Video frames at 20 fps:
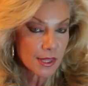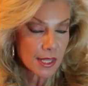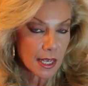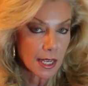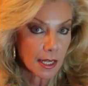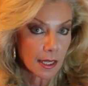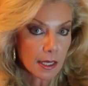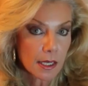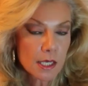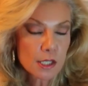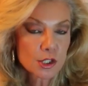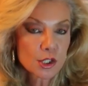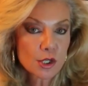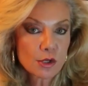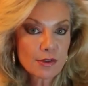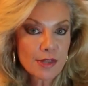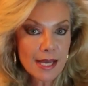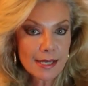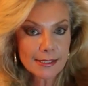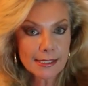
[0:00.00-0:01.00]
thing,
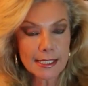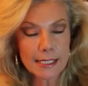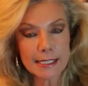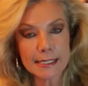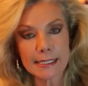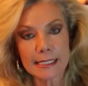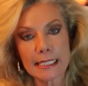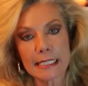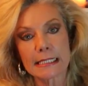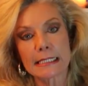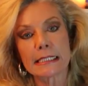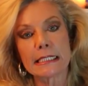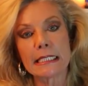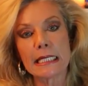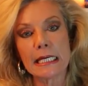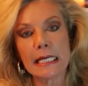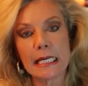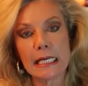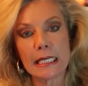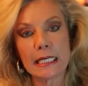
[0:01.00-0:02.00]

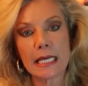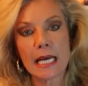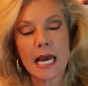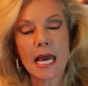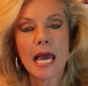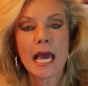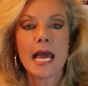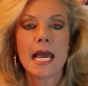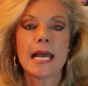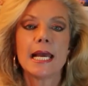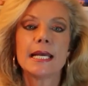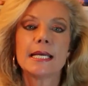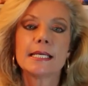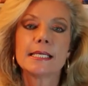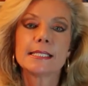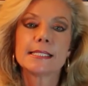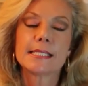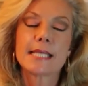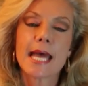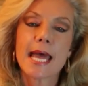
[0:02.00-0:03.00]
2016
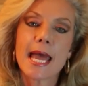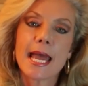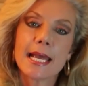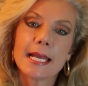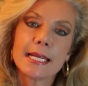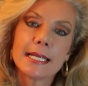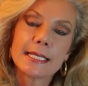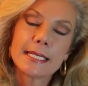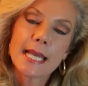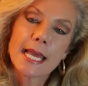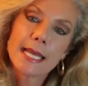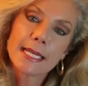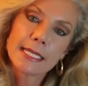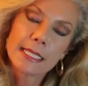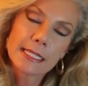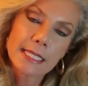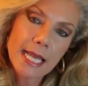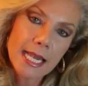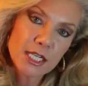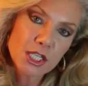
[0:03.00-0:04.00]
is an
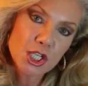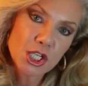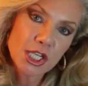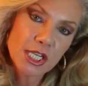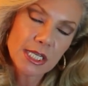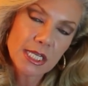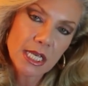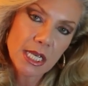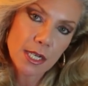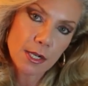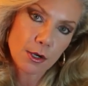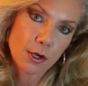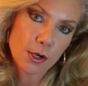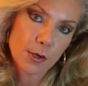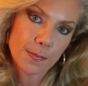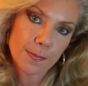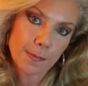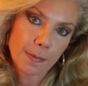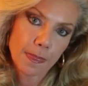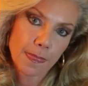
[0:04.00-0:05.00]
election
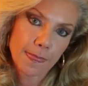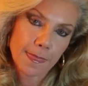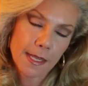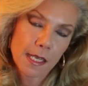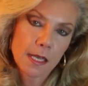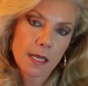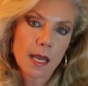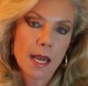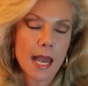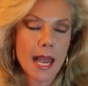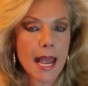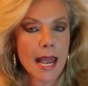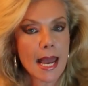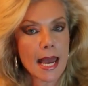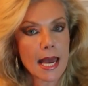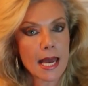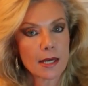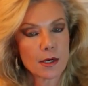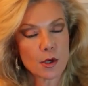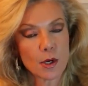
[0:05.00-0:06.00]
year.
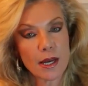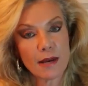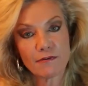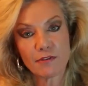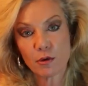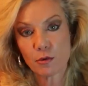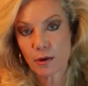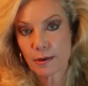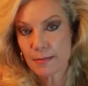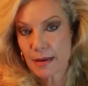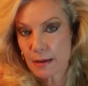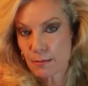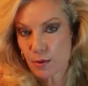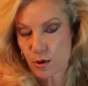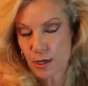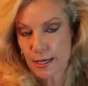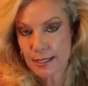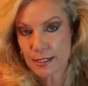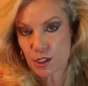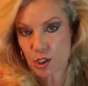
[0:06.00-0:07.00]
And if you
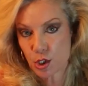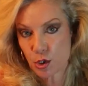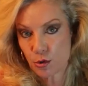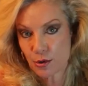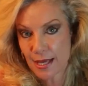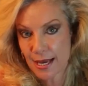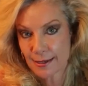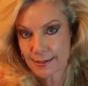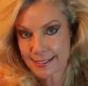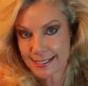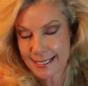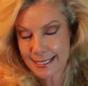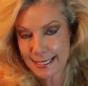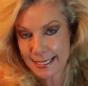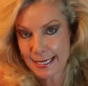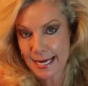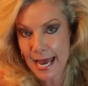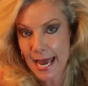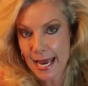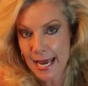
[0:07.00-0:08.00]
remember in
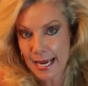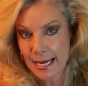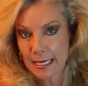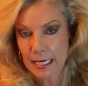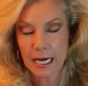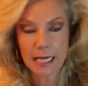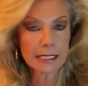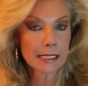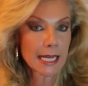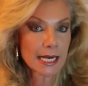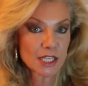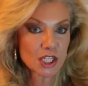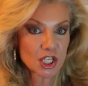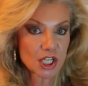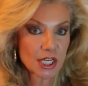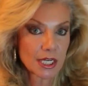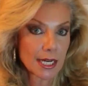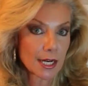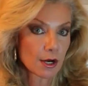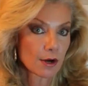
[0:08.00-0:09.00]
2008,
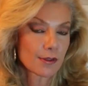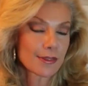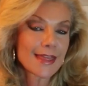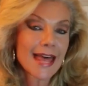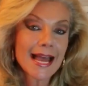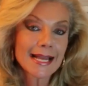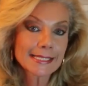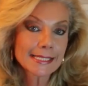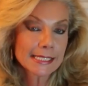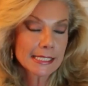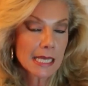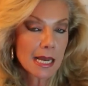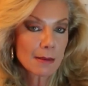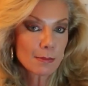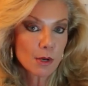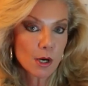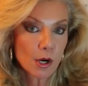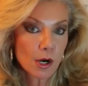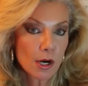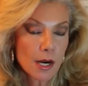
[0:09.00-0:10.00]
election year, that
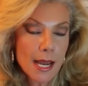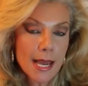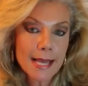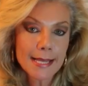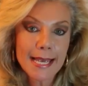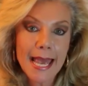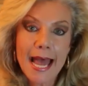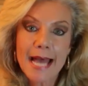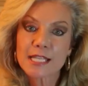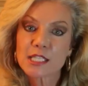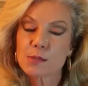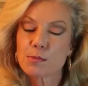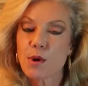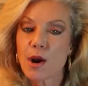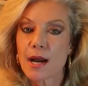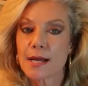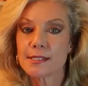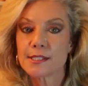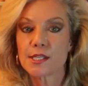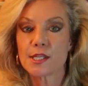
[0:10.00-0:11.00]
summer, gas
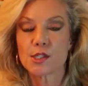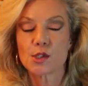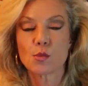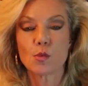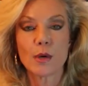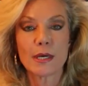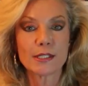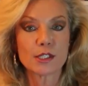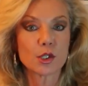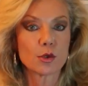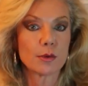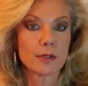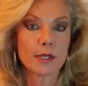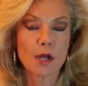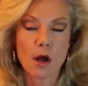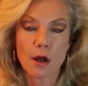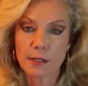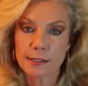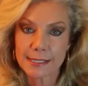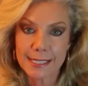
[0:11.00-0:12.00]
prices went to an
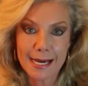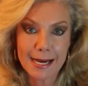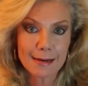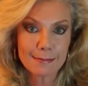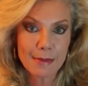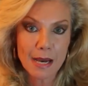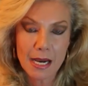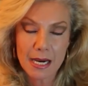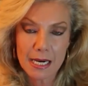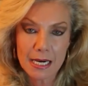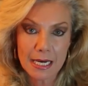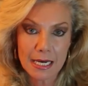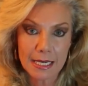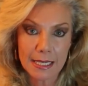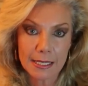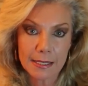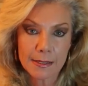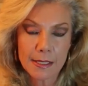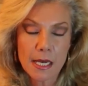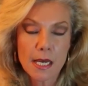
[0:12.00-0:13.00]
all-time
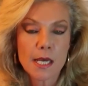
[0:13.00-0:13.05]
high.